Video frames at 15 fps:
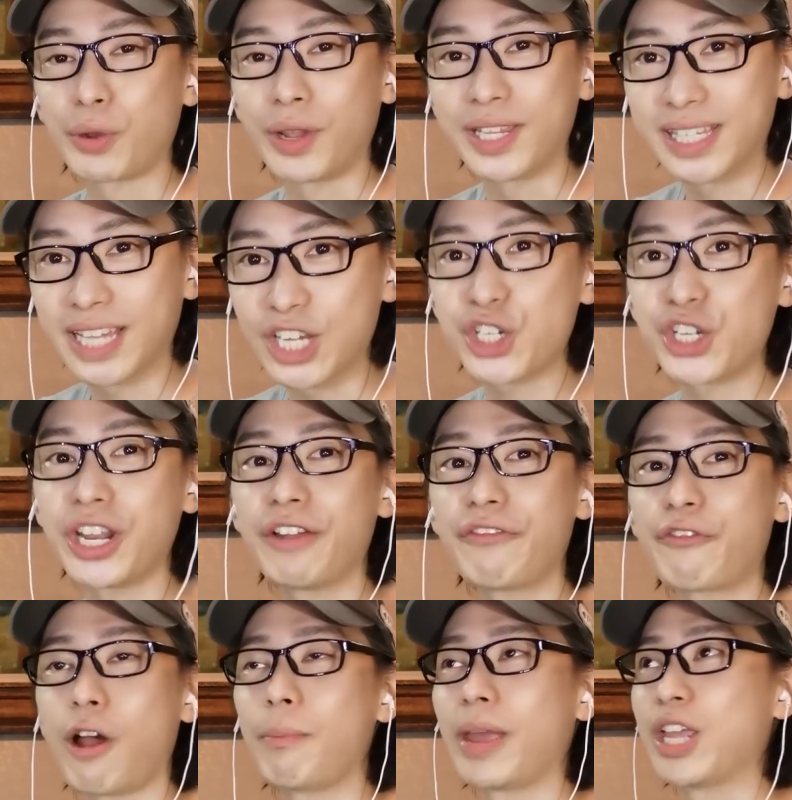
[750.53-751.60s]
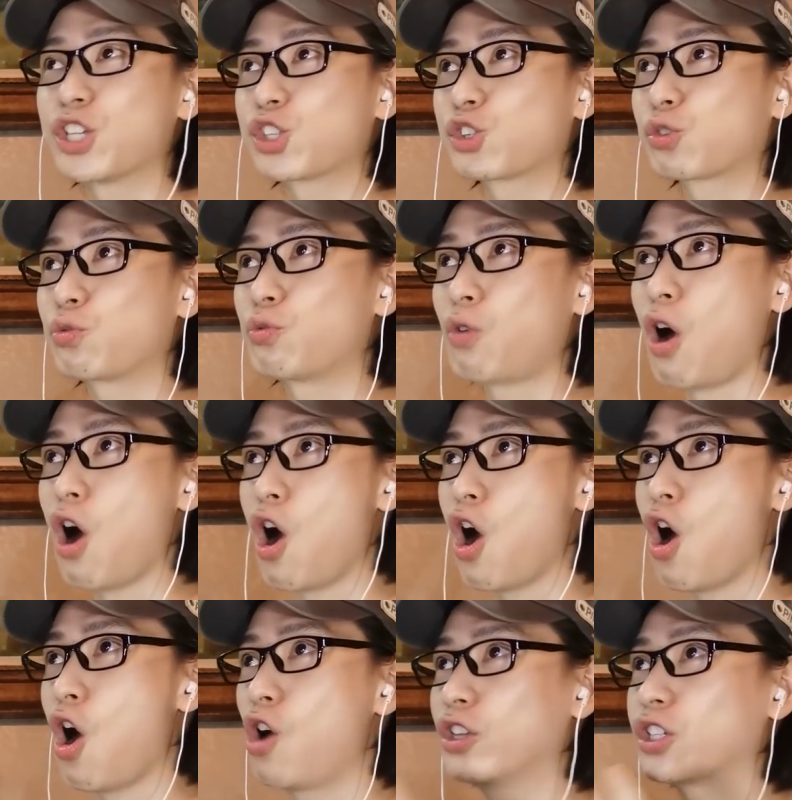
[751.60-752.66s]
transitioning from a
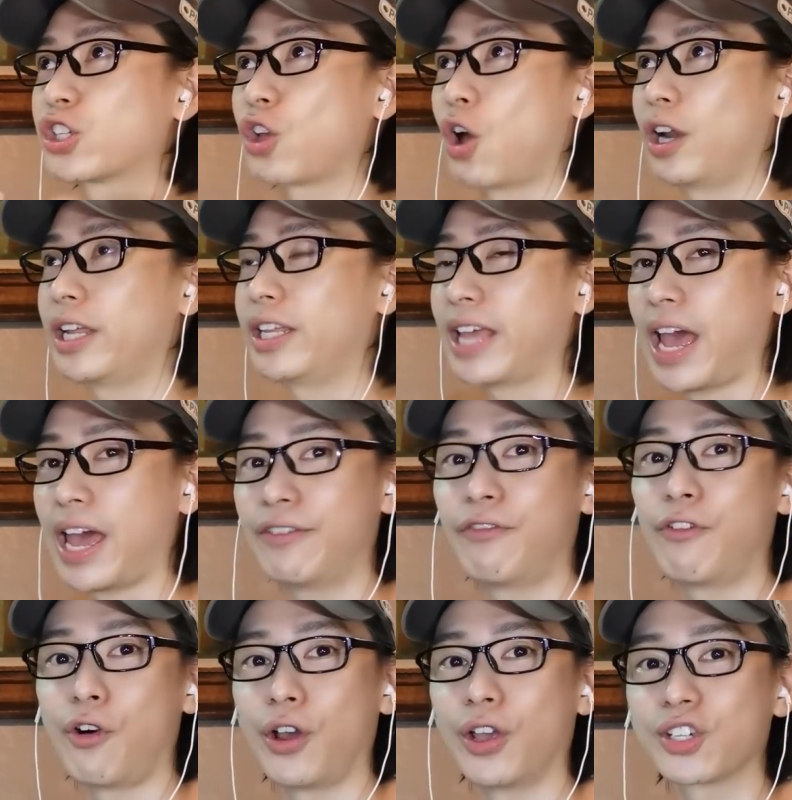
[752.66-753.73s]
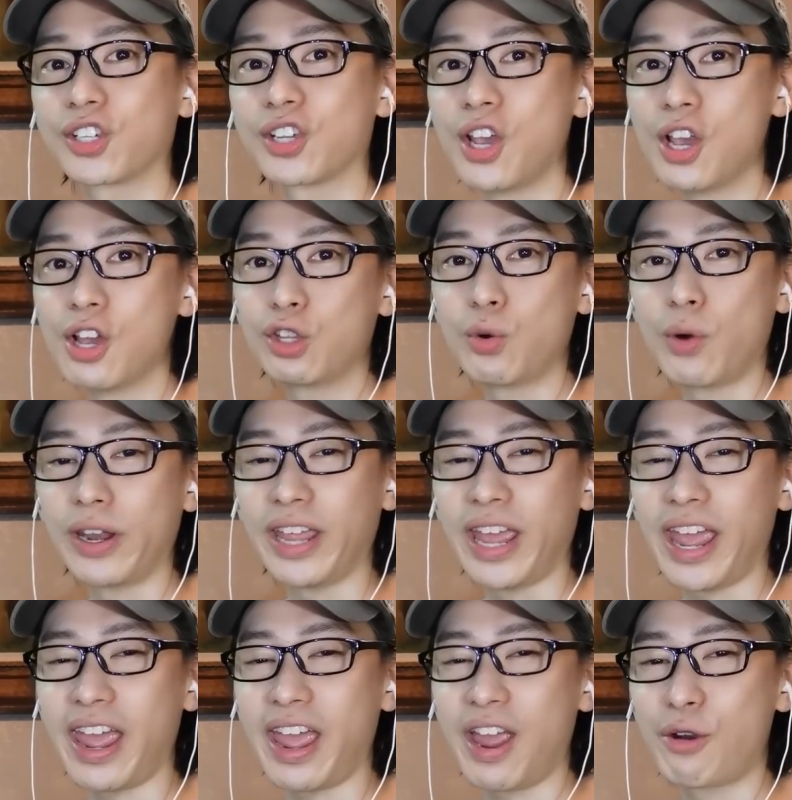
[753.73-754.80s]
strong, solid head voice to
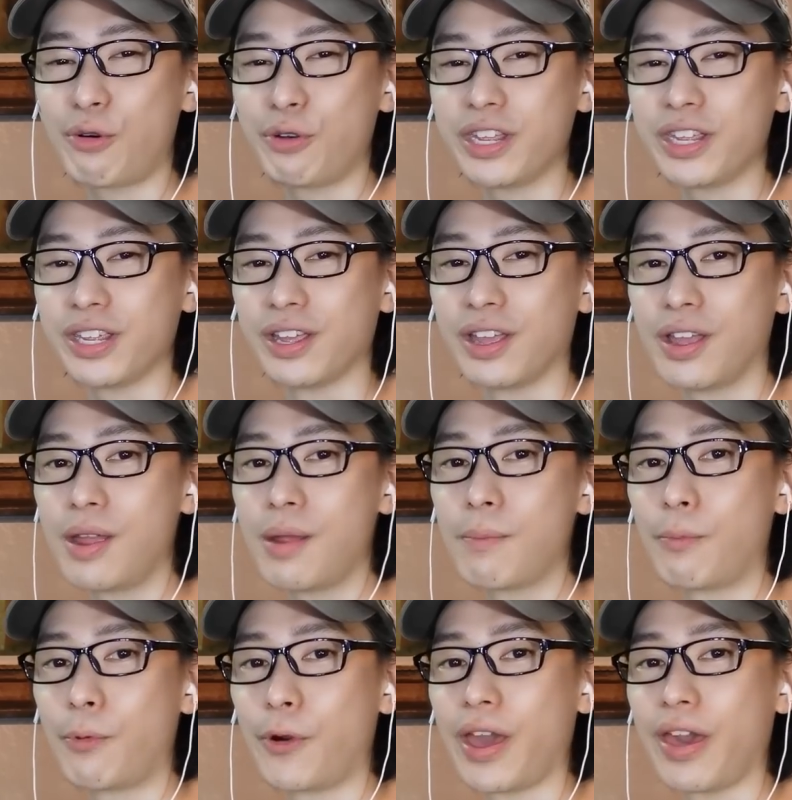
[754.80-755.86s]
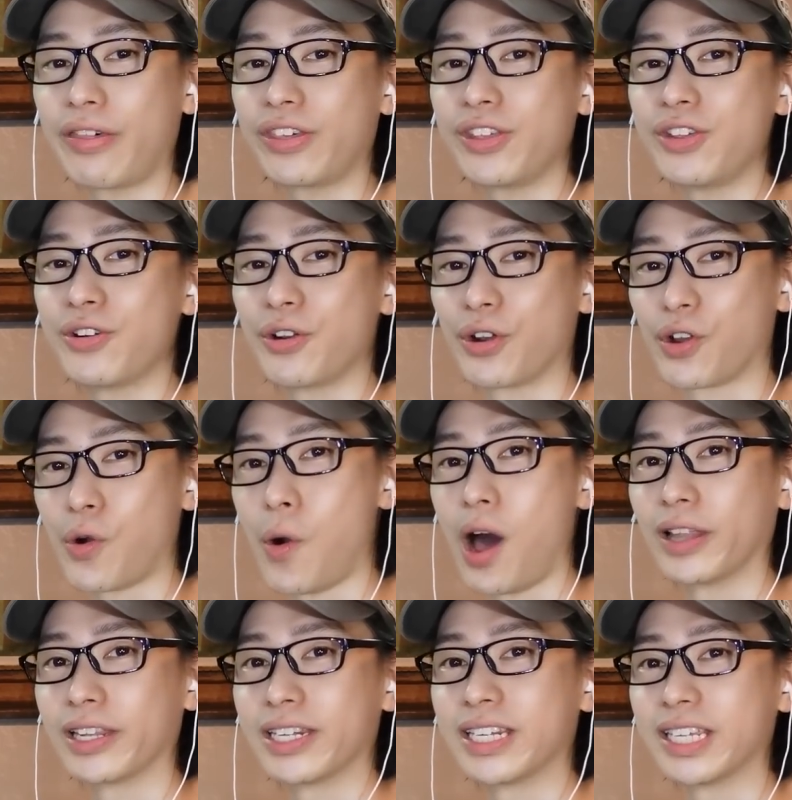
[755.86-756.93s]
an airy, breathier
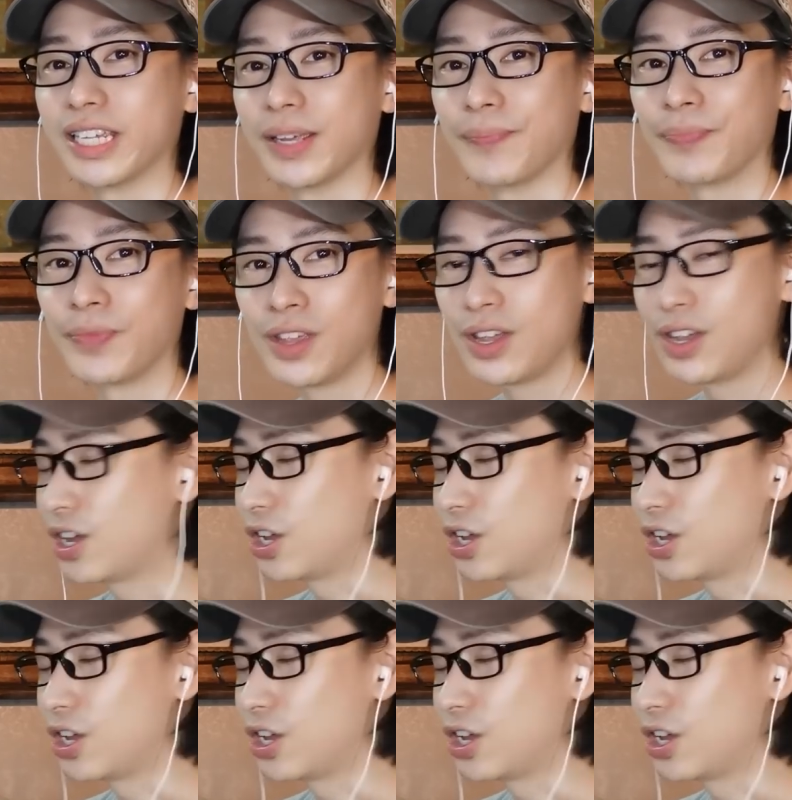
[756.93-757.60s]
quality.